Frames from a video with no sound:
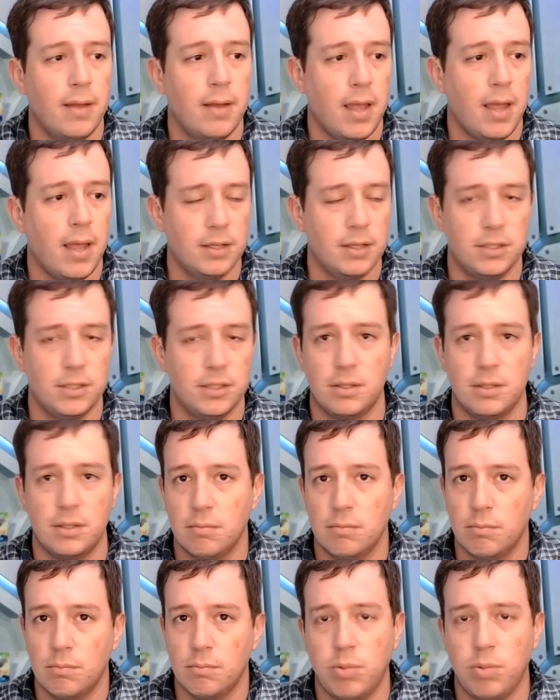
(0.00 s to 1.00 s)
and just
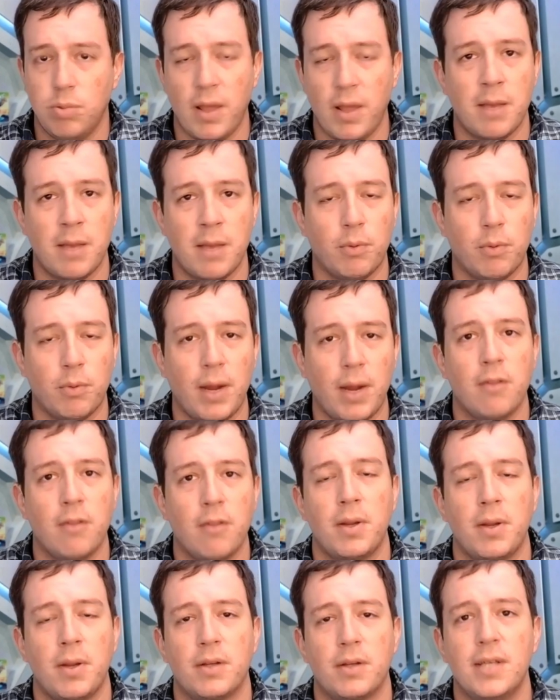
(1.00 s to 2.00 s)
play a couple
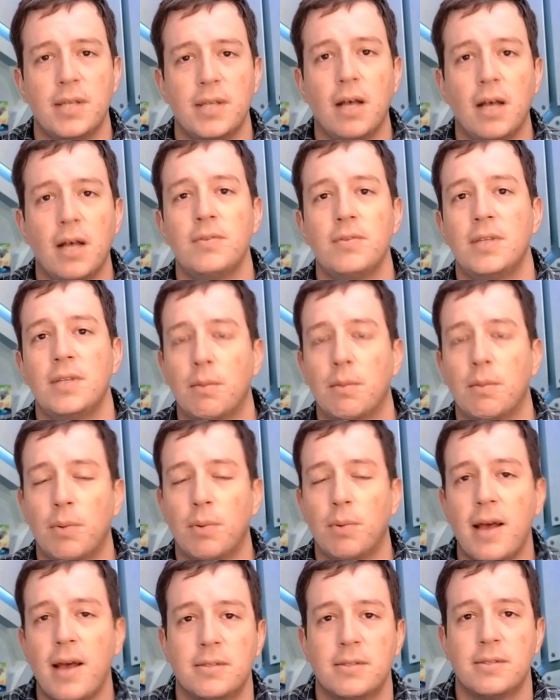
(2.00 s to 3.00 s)
rounds by yourselves, get
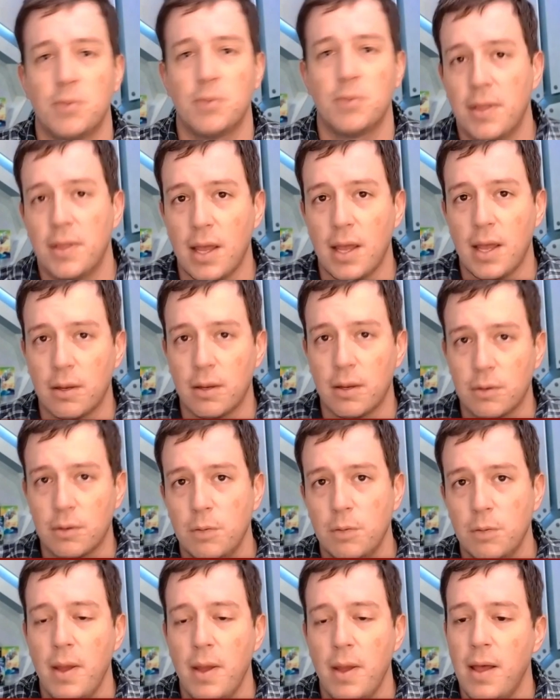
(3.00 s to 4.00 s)
prizes within that
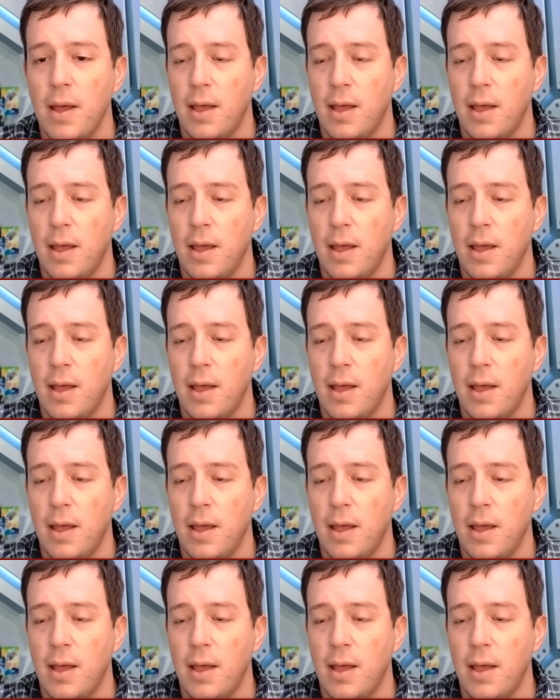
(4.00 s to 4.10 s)
group,